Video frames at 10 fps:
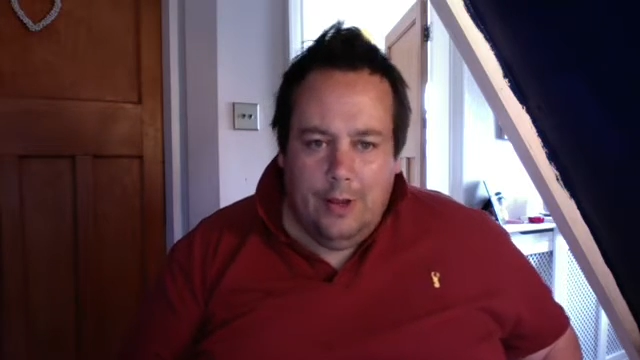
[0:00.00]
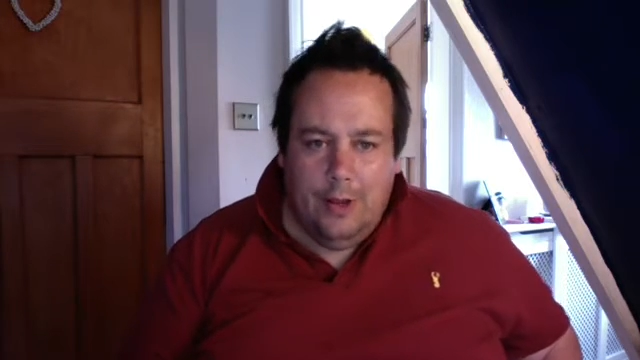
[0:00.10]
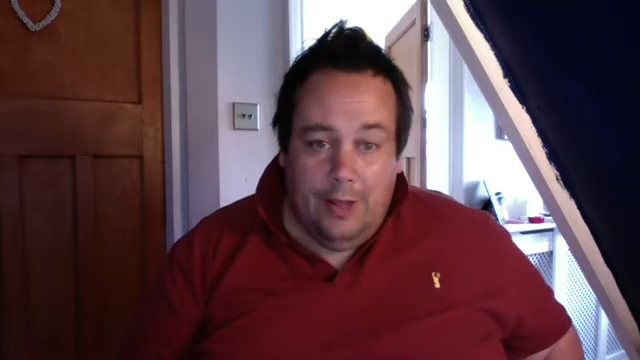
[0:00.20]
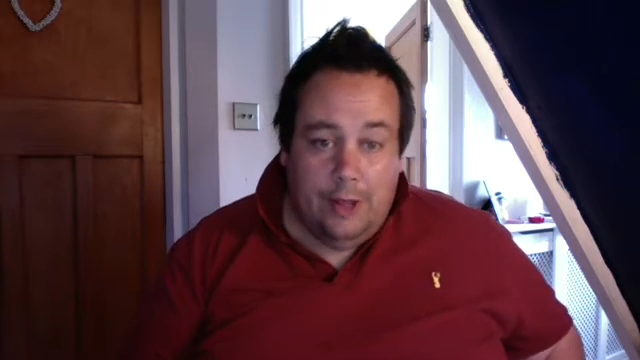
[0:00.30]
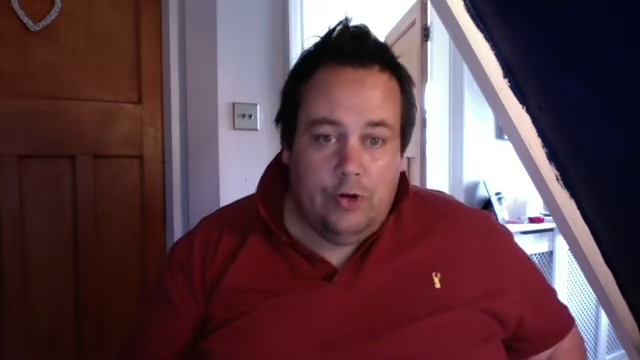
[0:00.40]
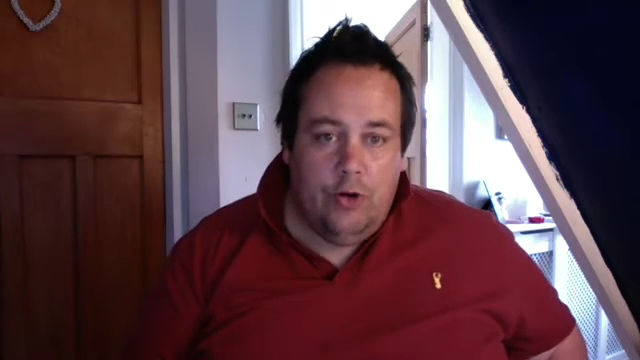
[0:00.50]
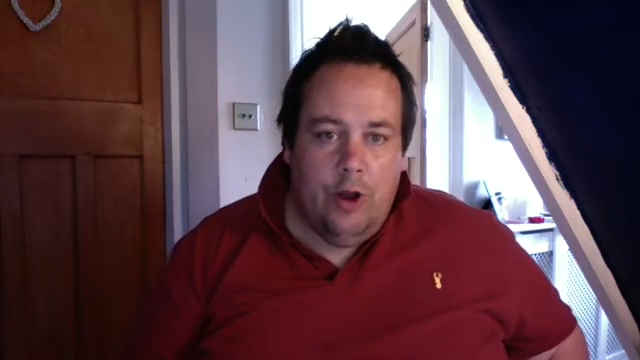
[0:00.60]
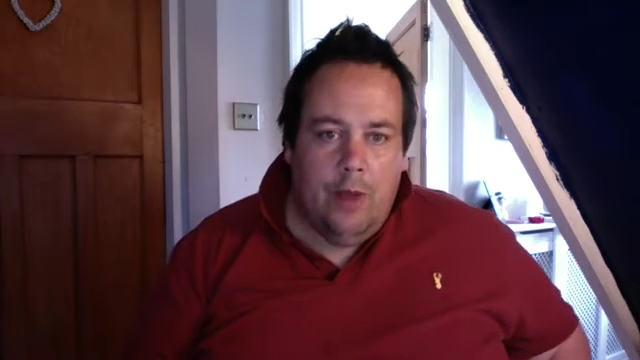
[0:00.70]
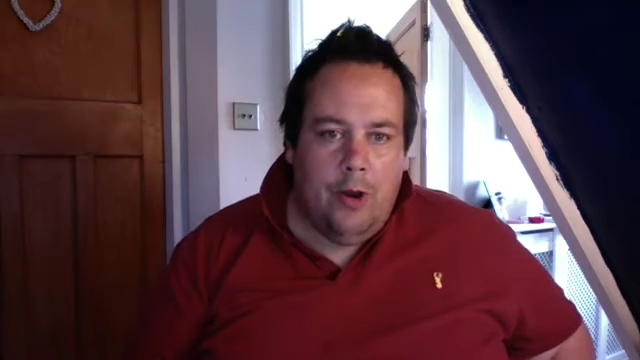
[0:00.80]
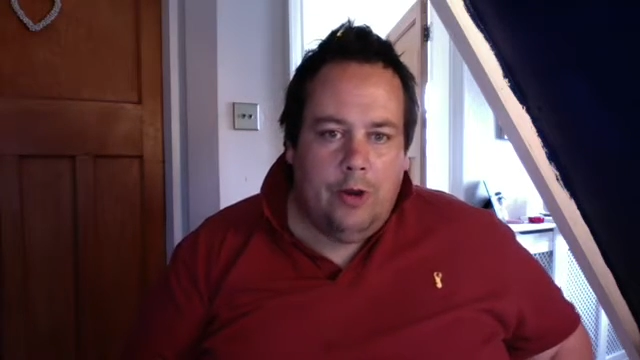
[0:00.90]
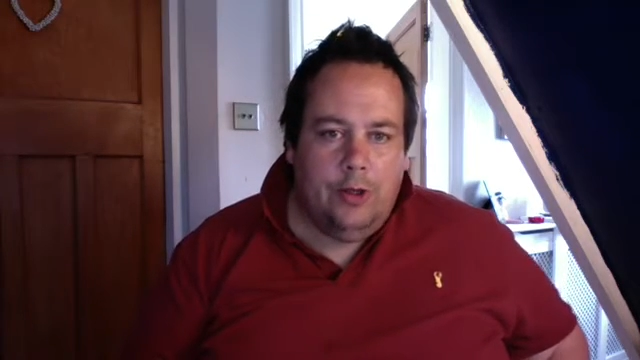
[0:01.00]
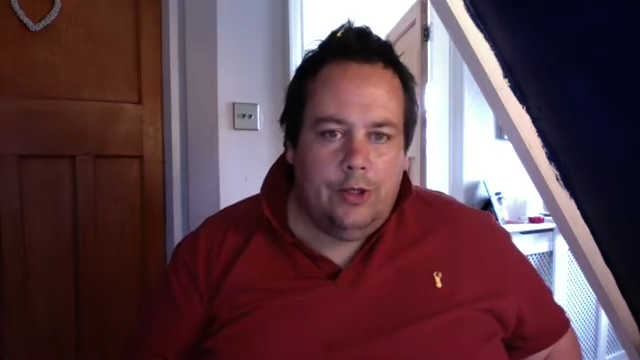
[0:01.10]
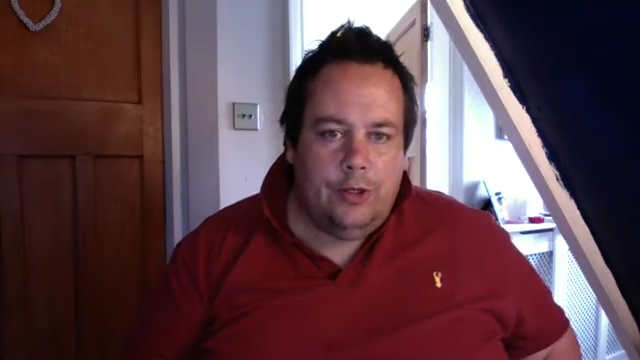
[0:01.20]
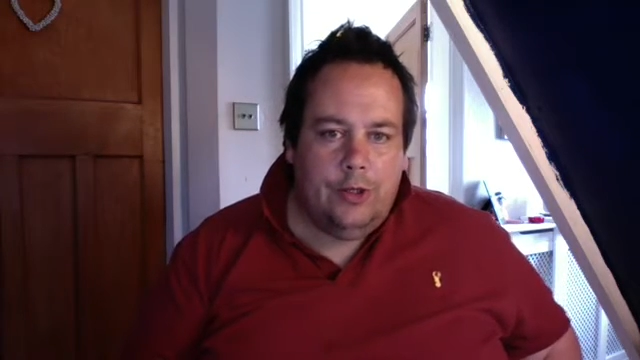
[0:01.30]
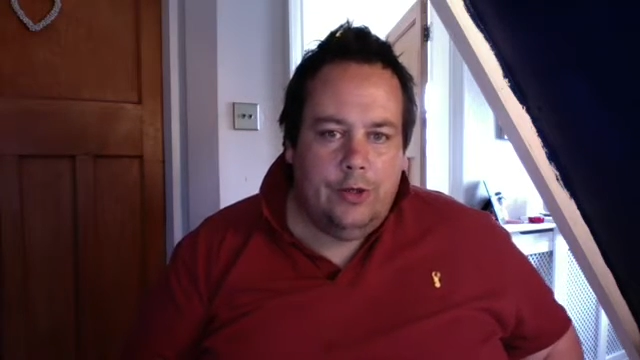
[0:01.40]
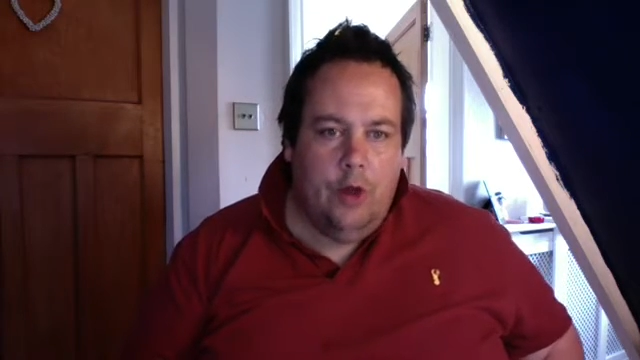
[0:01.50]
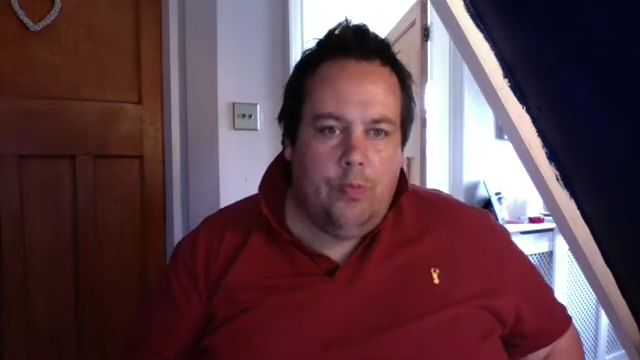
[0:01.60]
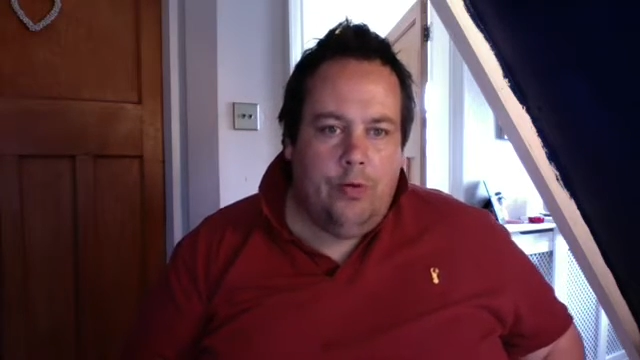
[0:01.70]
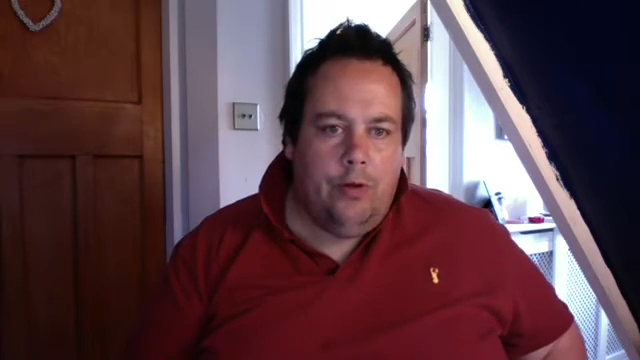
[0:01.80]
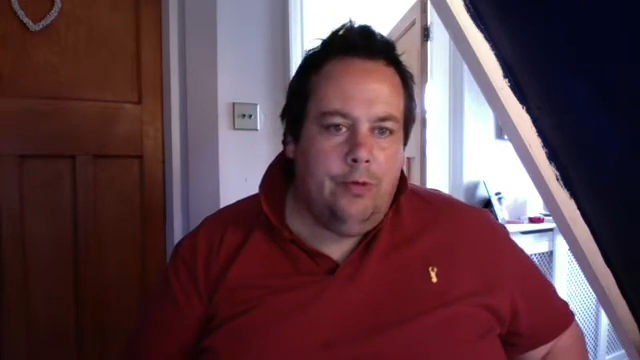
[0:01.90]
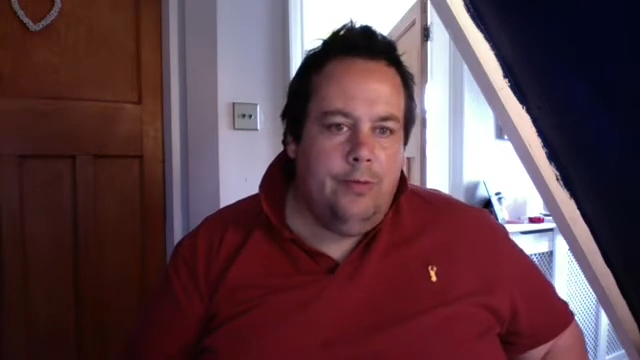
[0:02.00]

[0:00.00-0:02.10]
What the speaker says: That's all right, Marcus. No problem,